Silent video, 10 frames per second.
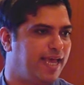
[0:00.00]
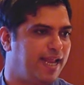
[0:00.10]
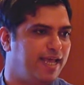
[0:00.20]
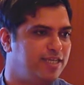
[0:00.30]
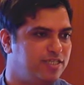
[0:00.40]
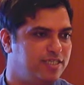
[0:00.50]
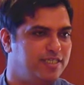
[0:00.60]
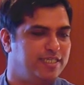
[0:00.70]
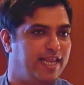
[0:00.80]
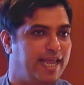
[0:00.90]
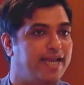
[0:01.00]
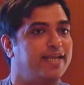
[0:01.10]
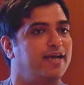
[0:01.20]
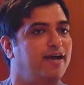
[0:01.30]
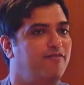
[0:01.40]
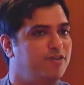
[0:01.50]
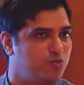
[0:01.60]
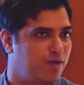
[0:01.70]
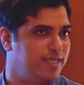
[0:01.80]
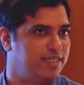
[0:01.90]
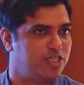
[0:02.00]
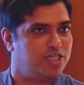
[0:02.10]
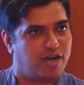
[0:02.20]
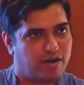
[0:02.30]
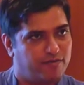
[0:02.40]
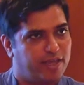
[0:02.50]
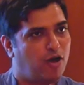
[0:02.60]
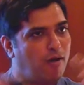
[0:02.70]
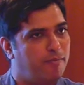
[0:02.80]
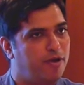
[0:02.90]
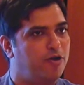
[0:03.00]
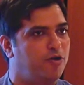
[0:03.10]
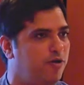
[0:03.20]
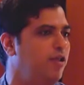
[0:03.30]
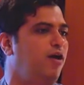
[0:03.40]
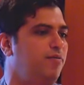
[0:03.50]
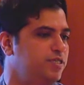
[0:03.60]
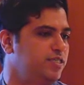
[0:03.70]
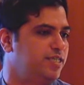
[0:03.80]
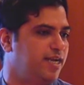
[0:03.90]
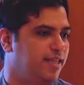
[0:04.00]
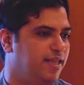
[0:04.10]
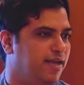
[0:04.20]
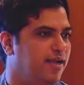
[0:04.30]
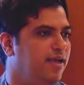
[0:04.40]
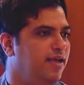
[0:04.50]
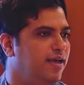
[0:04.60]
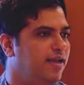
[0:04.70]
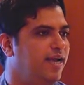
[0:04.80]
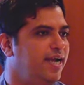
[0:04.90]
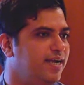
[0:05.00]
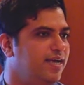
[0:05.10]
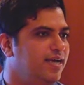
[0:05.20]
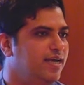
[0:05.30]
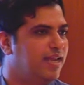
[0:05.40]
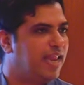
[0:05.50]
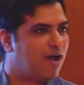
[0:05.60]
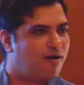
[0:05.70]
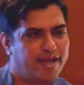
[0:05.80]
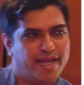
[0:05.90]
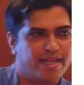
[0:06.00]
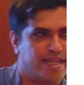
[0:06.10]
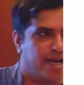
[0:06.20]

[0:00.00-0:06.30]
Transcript: can I select a visualization out of the combinatorial options that are there, right? Now again,